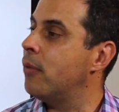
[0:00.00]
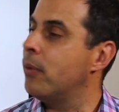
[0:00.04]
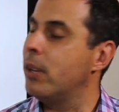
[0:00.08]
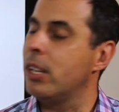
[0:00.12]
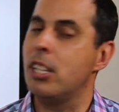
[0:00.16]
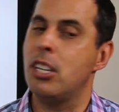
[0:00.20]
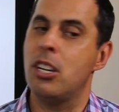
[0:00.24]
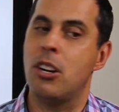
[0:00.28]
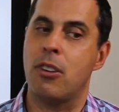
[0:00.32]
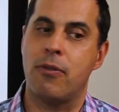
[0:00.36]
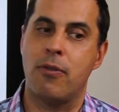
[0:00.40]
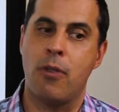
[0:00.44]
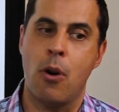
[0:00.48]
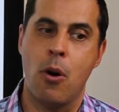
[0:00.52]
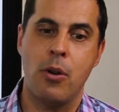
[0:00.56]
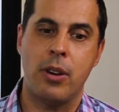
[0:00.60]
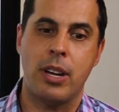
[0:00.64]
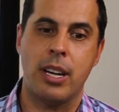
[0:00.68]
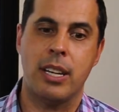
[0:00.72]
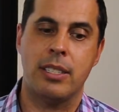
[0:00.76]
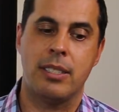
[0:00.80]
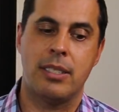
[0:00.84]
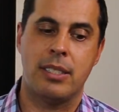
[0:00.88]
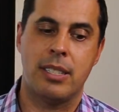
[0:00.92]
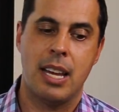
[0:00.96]
And really your
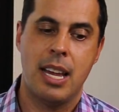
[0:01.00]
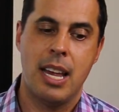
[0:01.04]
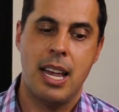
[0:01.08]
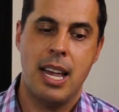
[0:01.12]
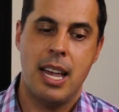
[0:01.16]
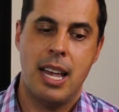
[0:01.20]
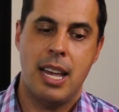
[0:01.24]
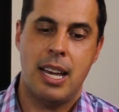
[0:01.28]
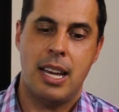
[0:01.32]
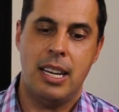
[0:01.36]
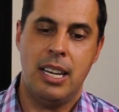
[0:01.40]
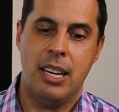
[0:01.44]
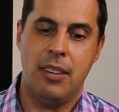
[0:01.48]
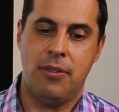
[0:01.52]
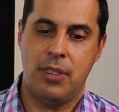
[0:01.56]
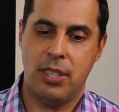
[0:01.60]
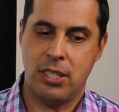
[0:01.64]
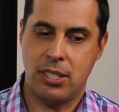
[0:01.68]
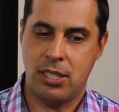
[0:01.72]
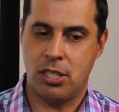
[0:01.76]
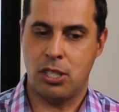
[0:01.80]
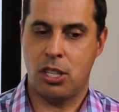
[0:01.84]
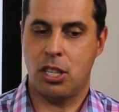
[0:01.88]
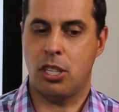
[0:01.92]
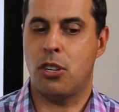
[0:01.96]
focus, if
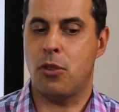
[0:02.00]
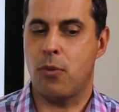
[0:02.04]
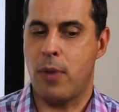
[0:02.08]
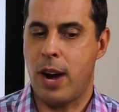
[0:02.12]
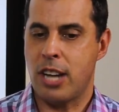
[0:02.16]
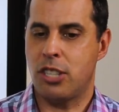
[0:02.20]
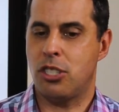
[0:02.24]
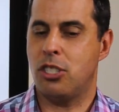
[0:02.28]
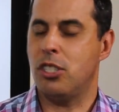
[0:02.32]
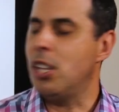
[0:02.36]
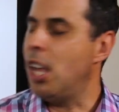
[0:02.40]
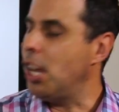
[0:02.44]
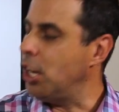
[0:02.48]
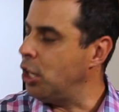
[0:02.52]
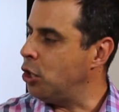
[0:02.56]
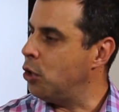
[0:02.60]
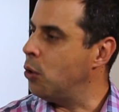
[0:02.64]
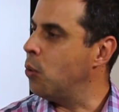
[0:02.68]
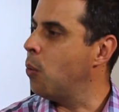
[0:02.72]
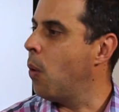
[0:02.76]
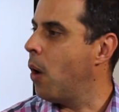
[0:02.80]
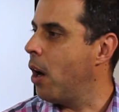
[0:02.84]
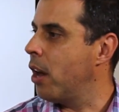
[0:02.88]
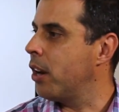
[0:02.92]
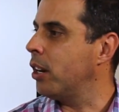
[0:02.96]
this is the direction that
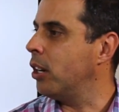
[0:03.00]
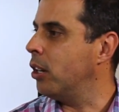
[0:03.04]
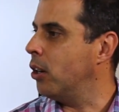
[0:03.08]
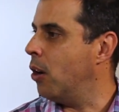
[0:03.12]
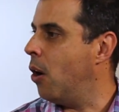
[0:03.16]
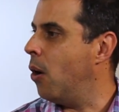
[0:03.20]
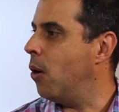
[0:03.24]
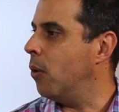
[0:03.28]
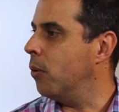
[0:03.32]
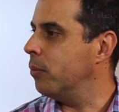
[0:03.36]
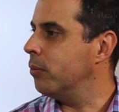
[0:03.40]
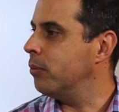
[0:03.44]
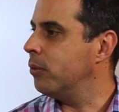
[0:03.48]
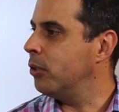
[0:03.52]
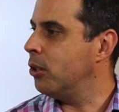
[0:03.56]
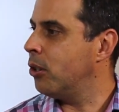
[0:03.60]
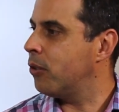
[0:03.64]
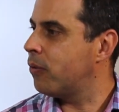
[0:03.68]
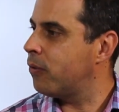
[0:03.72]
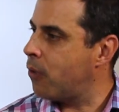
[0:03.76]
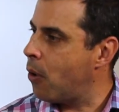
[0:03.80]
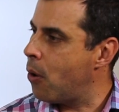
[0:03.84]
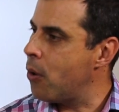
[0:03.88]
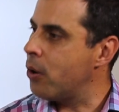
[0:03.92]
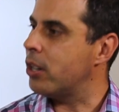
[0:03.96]
you want to go,
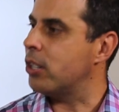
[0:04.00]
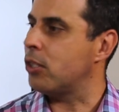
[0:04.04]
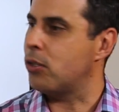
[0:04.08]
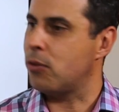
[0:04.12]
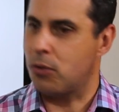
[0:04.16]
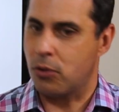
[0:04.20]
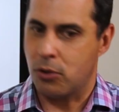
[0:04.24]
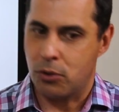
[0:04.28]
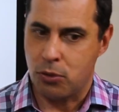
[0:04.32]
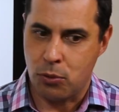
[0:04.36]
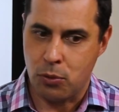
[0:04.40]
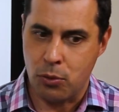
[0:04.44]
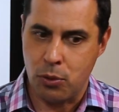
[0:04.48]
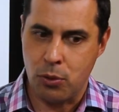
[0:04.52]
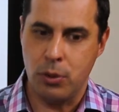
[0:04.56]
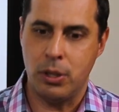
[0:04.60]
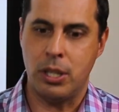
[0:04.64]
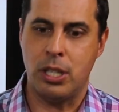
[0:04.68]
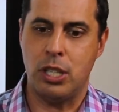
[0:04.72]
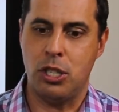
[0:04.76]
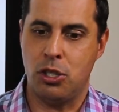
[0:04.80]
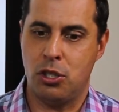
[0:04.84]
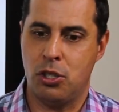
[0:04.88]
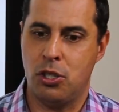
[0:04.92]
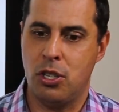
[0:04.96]
your focus
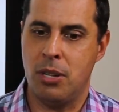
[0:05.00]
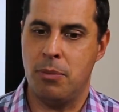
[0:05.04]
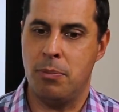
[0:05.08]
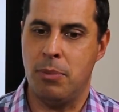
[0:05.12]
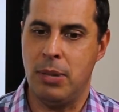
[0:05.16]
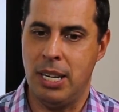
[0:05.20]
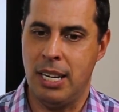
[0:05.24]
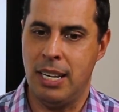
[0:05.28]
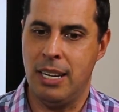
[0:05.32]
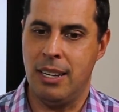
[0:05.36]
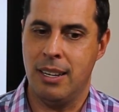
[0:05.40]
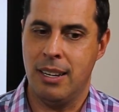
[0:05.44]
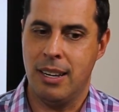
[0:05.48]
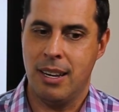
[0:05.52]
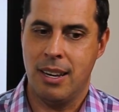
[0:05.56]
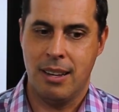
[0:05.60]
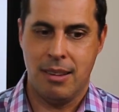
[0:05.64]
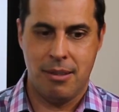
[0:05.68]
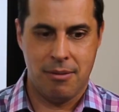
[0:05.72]
truly should be